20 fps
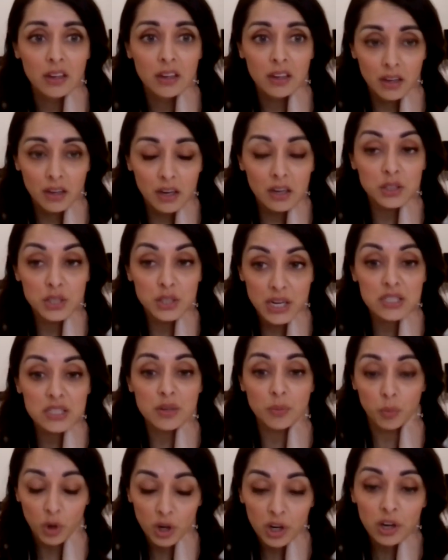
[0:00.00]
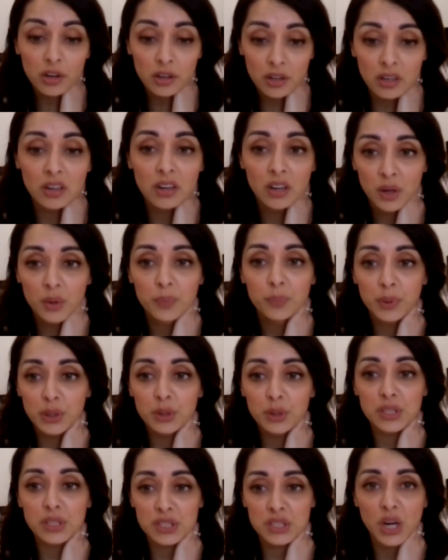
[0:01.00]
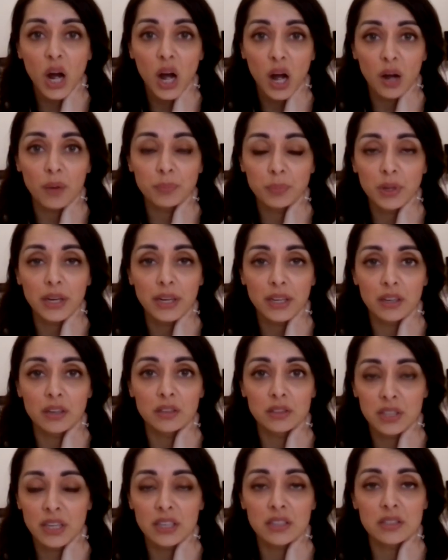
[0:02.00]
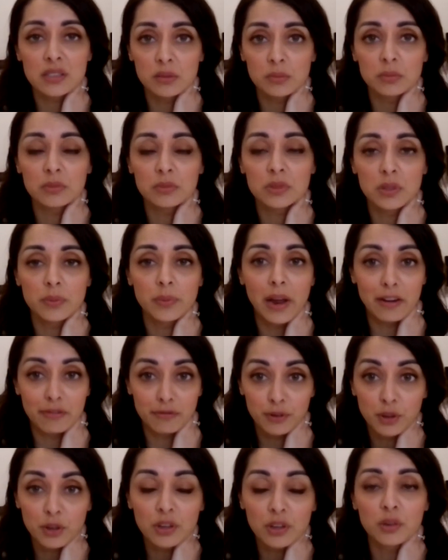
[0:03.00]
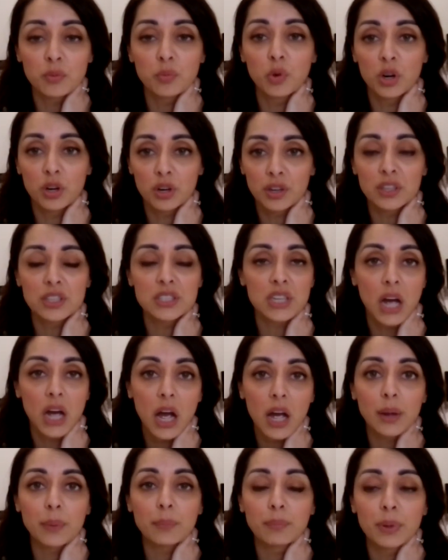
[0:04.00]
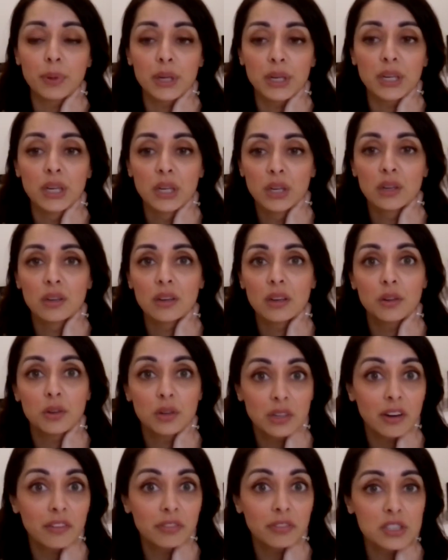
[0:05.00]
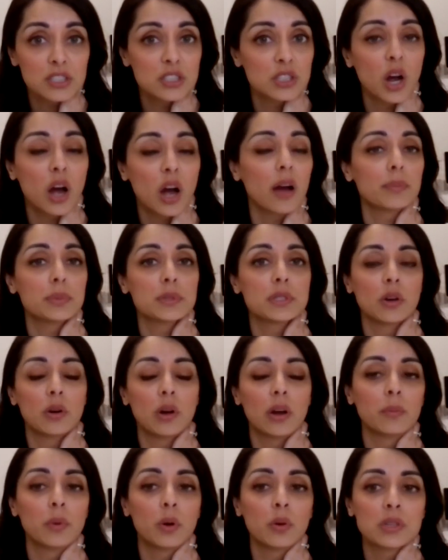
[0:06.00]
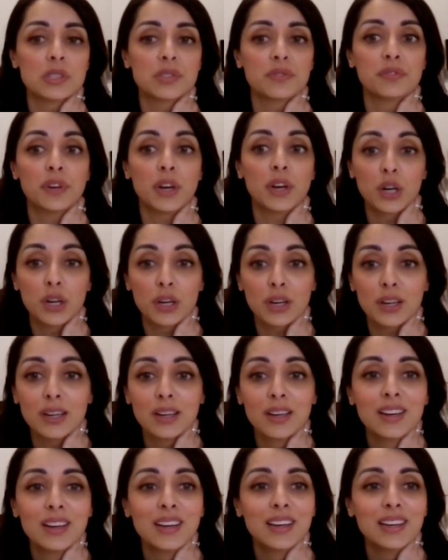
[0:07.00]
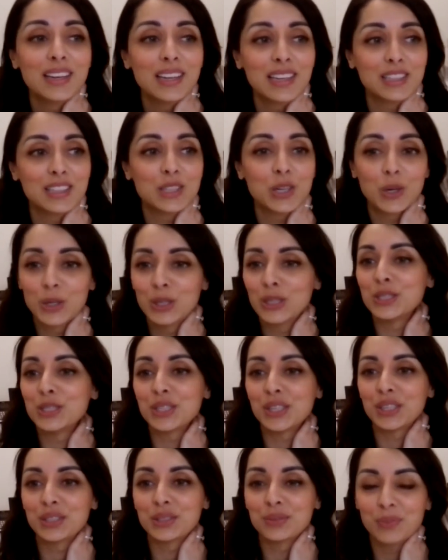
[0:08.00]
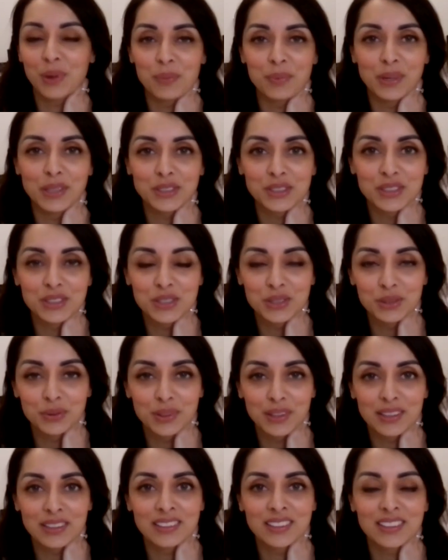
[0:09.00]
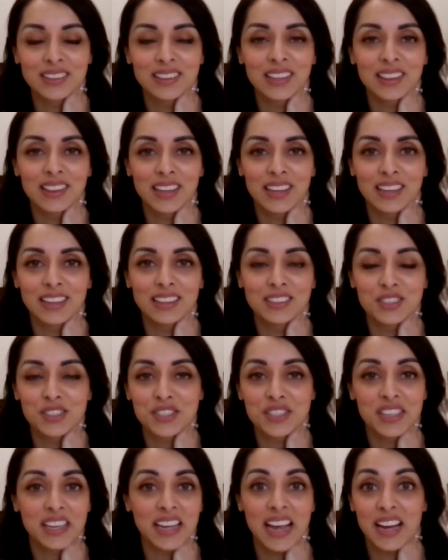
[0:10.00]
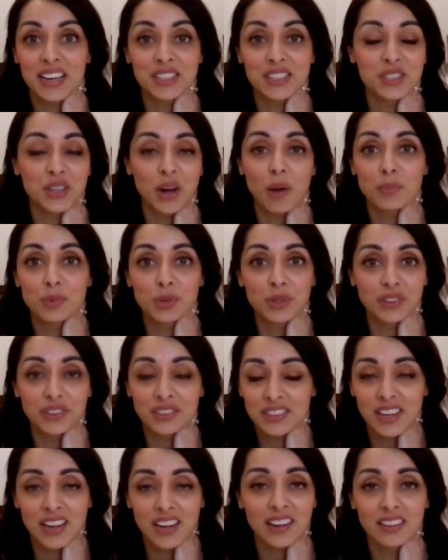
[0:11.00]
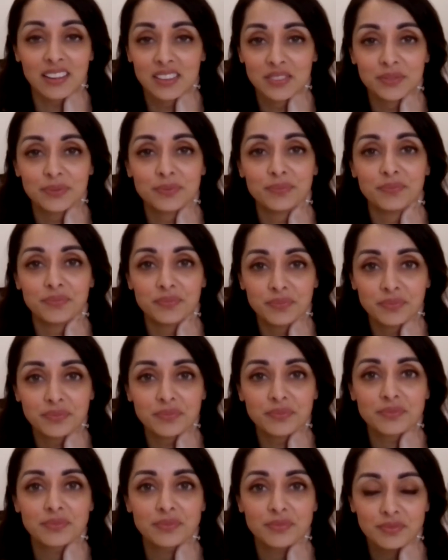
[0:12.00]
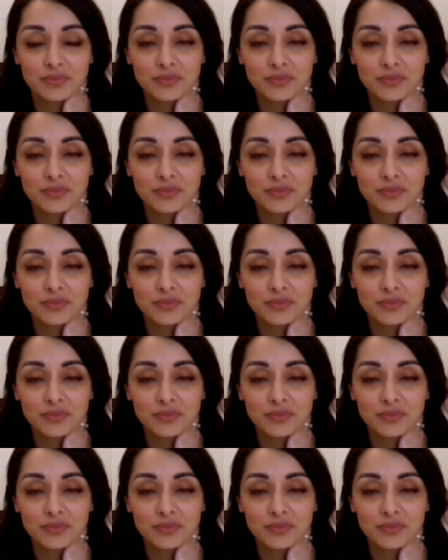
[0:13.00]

It'll take some work. But you can stop. Like it'll take some effort and work and time, but you can definitely stop. So I'm always very encouraging to my patients who think that they just can't stop during the day. Yeah.